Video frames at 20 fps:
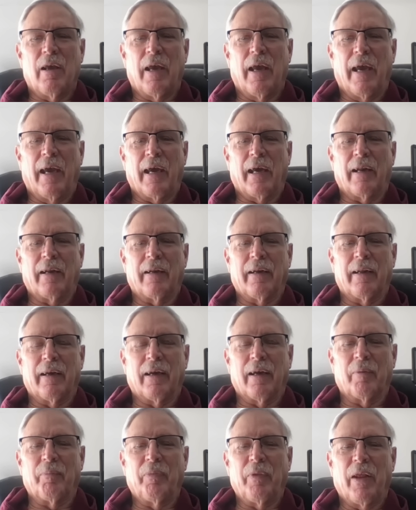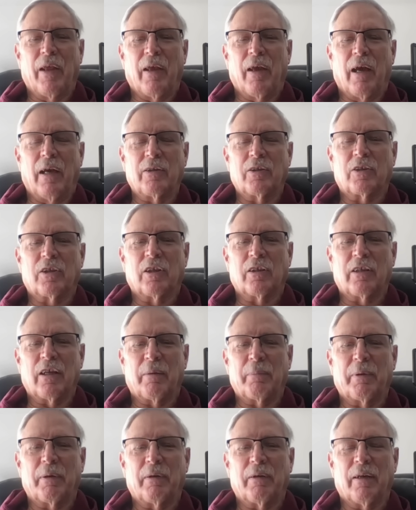And uh, I just looked
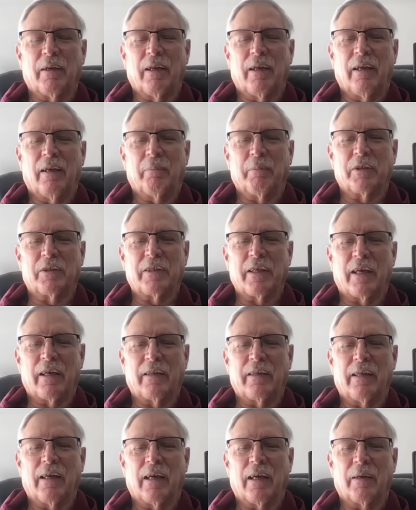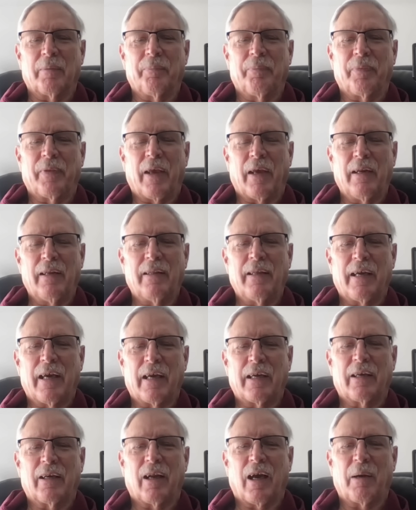up at him and said, uh, I didn't think
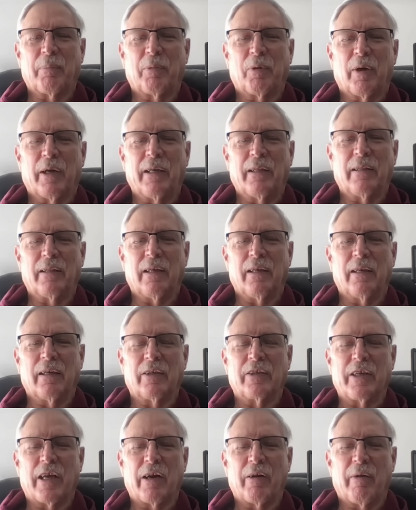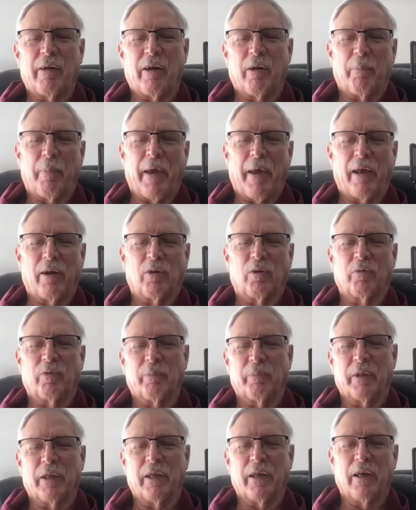I could operate the uh, generator panel
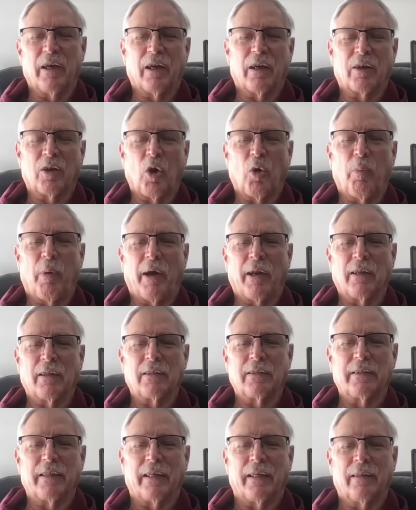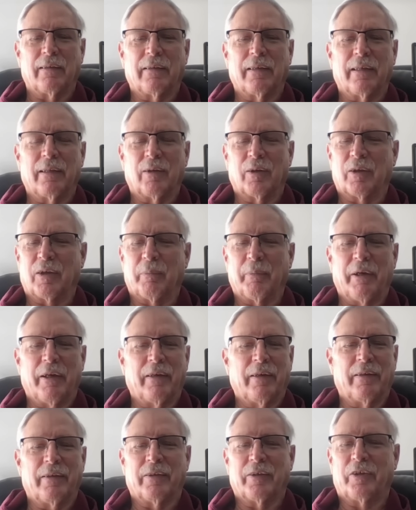from the uh, co pilot seat. And he looked at me
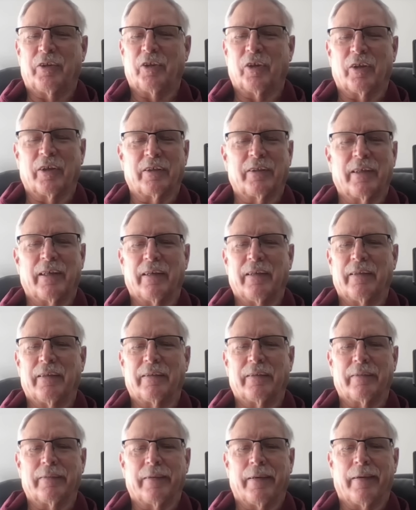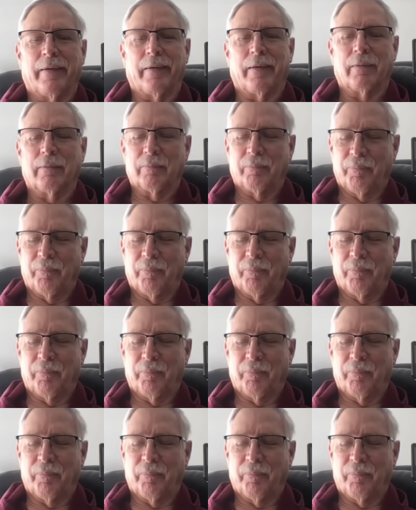and he just shook his head and he says, Yeah.